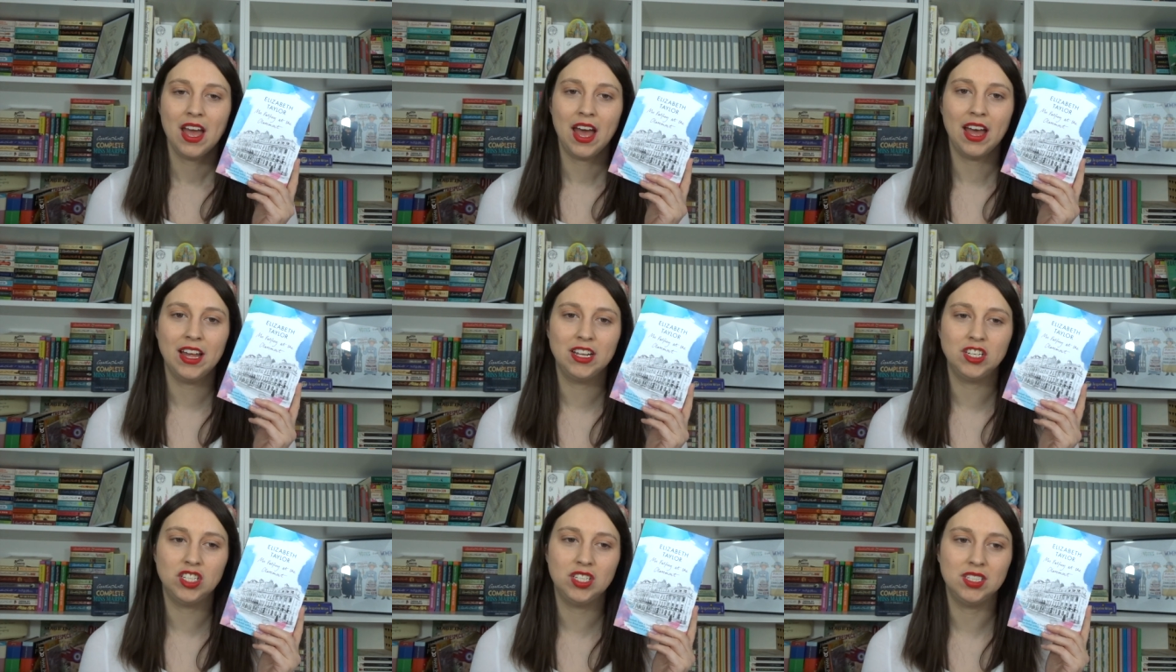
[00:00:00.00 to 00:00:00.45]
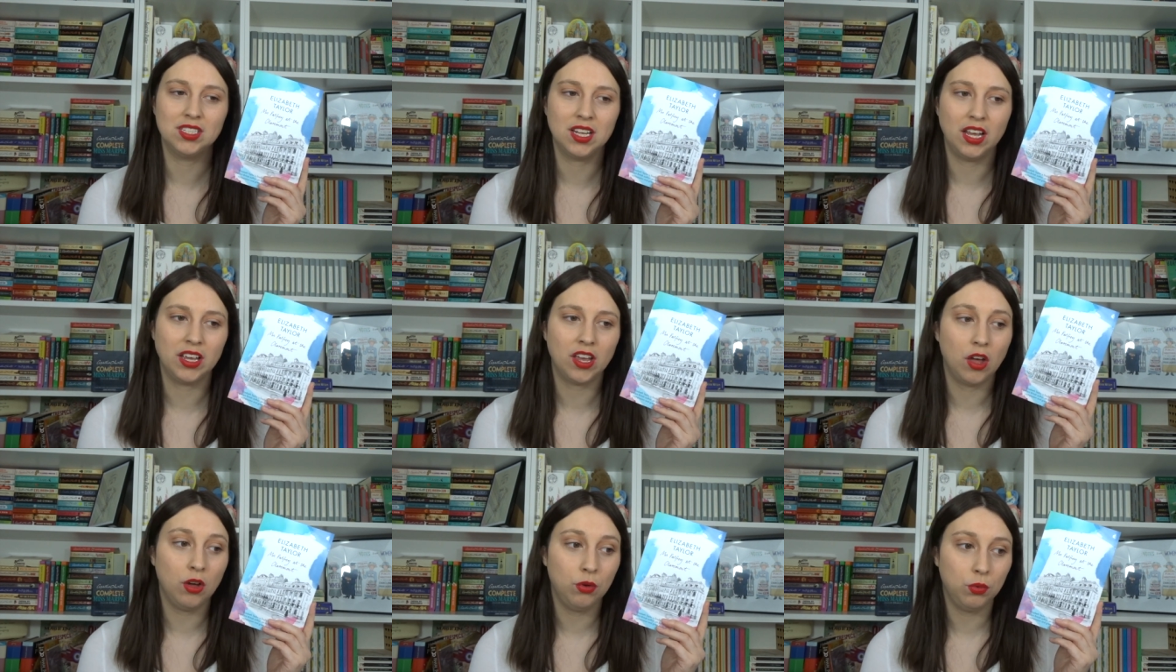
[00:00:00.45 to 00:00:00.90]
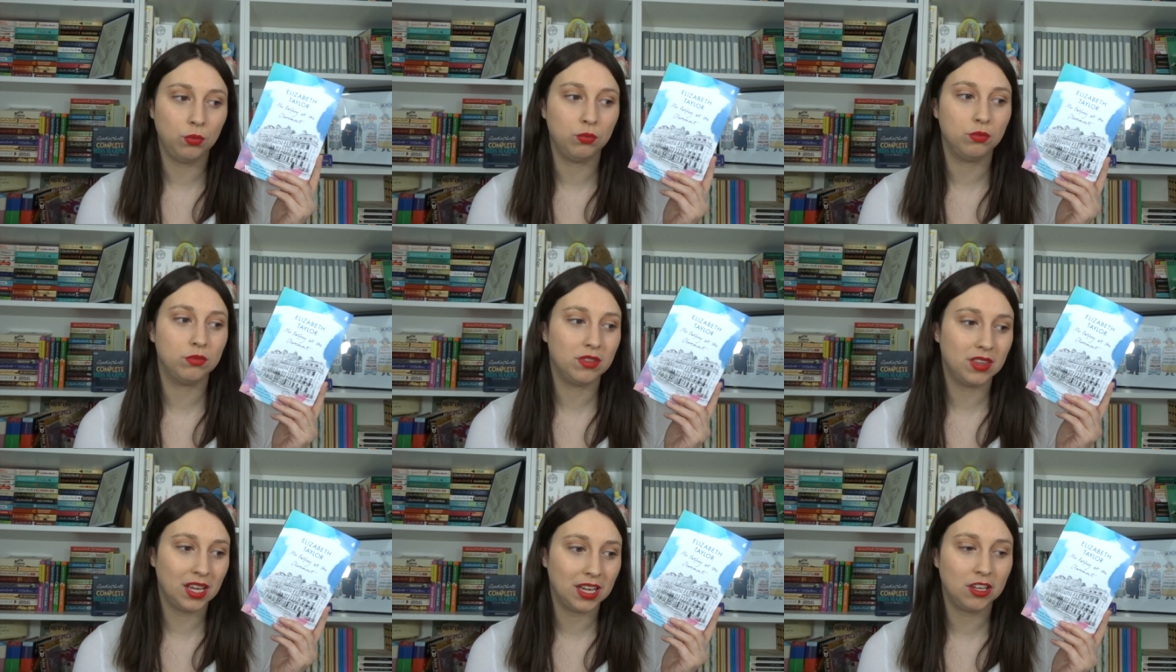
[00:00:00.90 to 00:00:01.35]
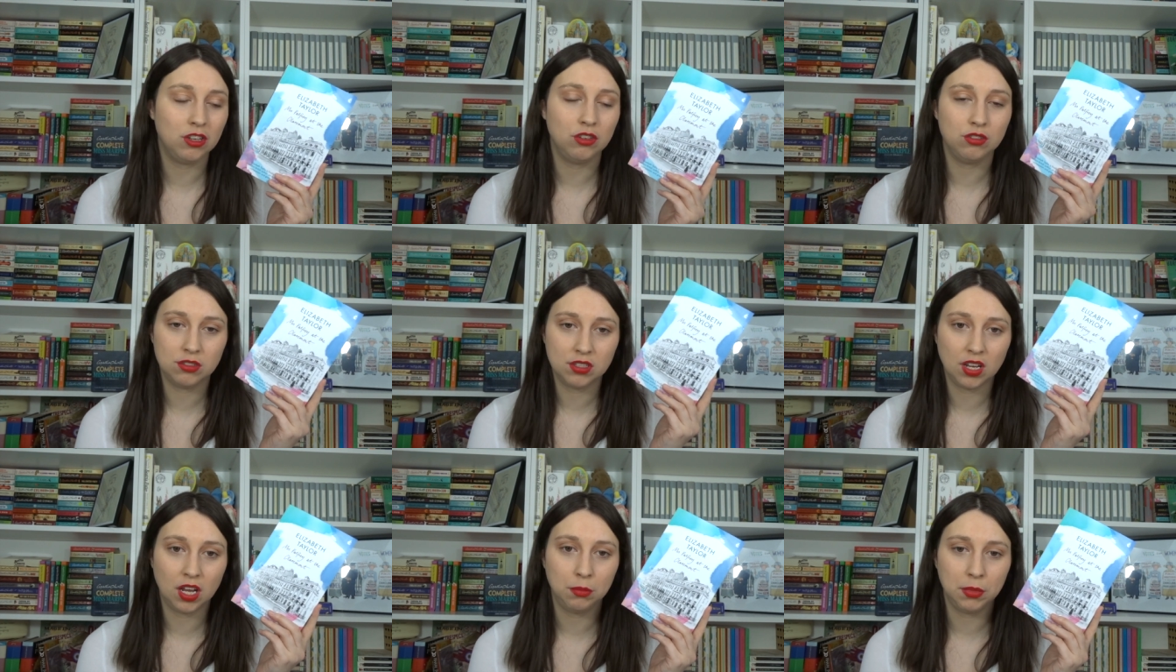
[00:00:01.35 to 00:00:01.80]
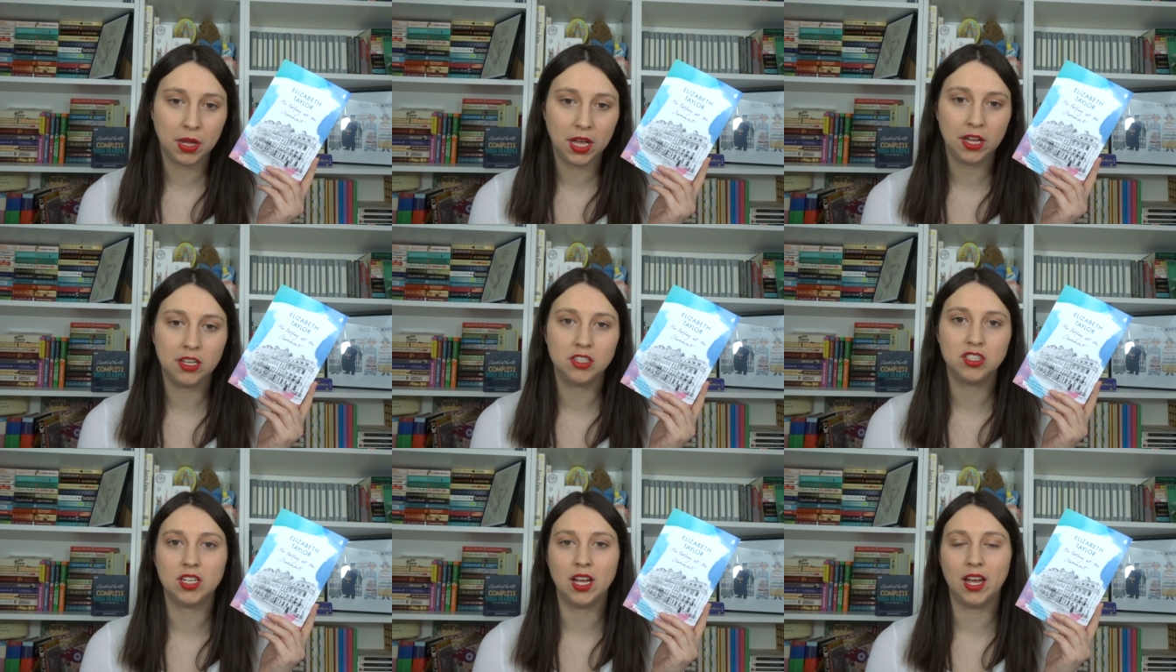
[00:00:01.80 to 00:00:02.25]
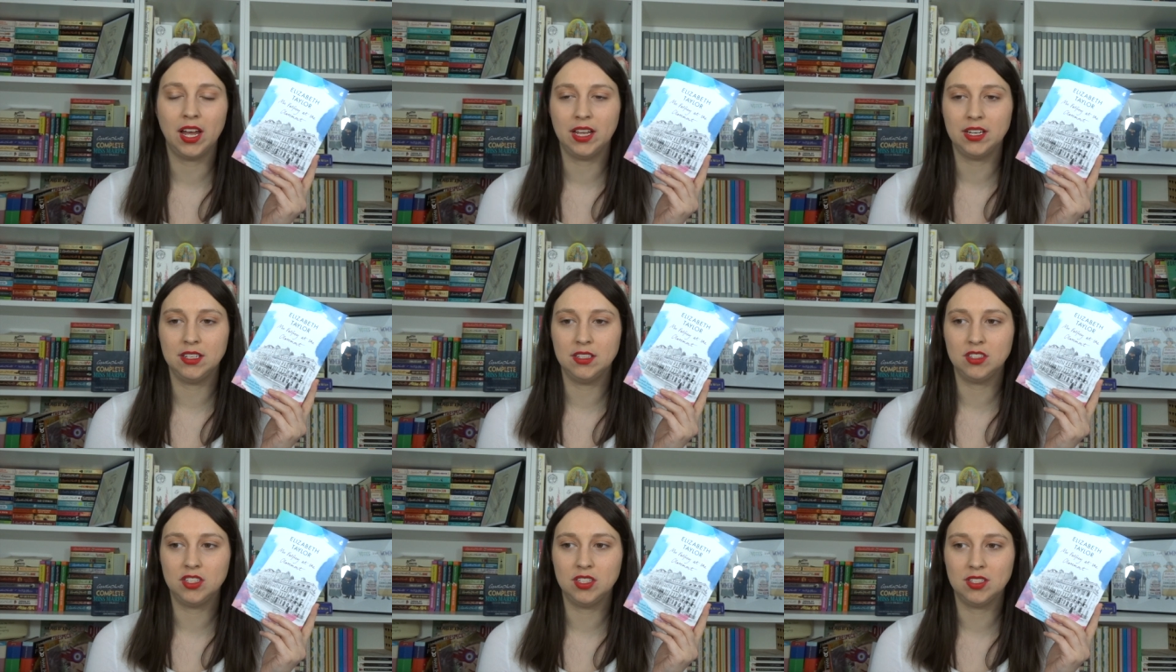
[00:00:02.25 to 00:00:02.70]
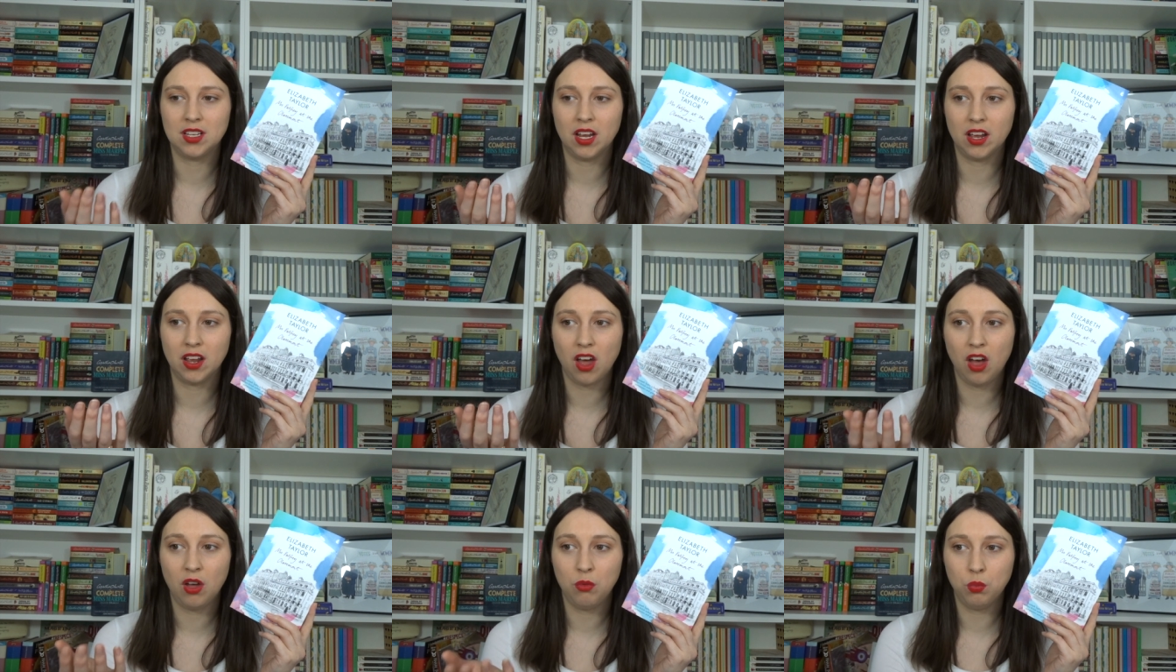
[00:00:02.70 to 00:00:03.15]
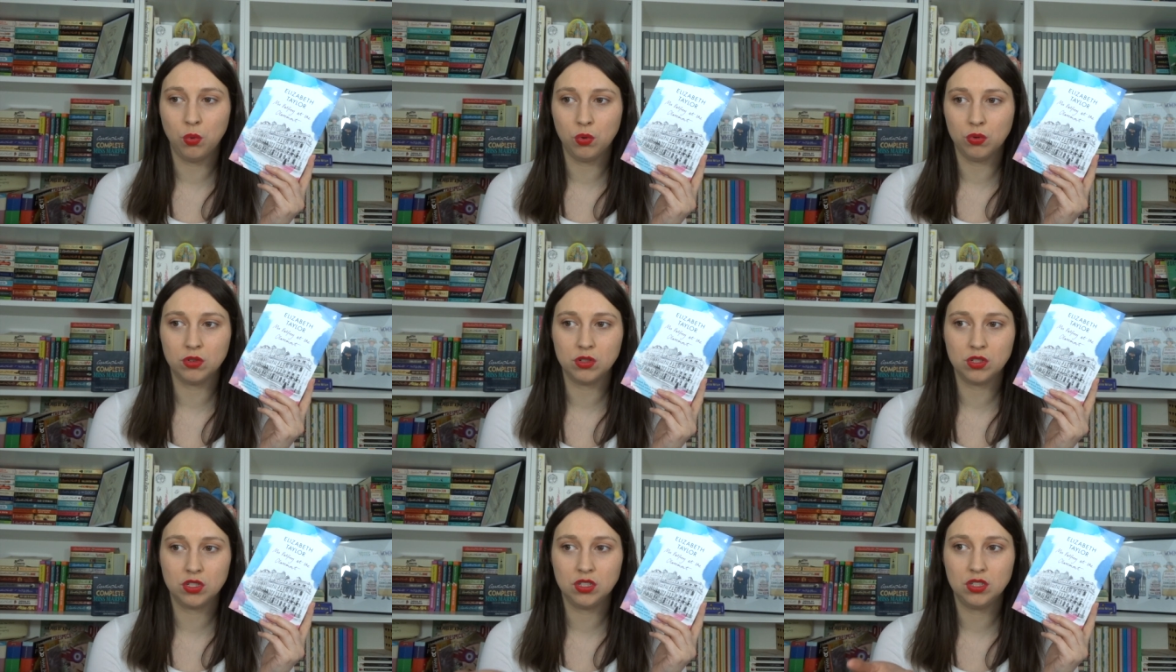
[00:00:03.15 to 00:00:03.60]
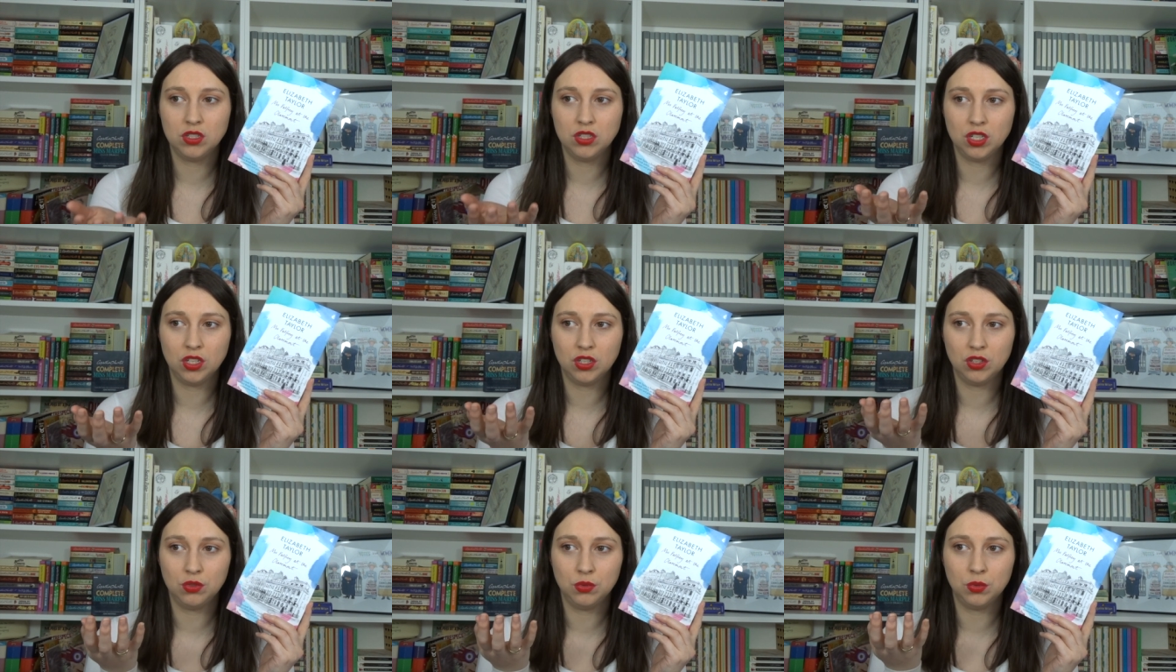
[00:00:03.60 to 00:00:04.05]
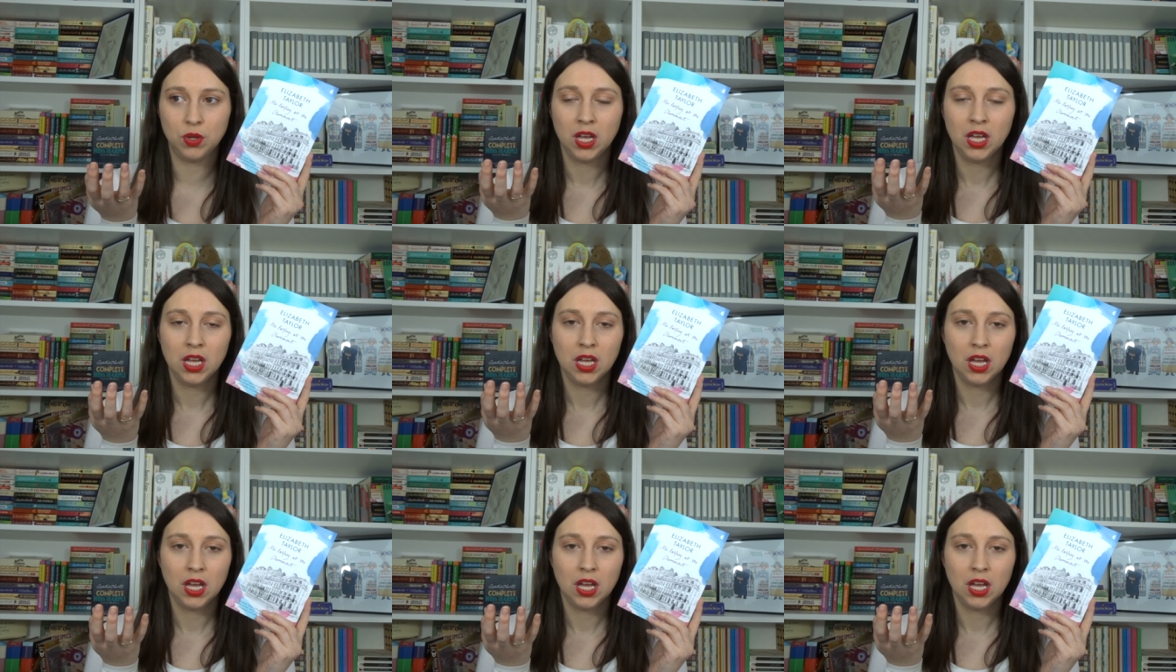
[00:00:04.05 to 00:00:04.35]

And she's like, oh, thank you so much. And she's like, I want to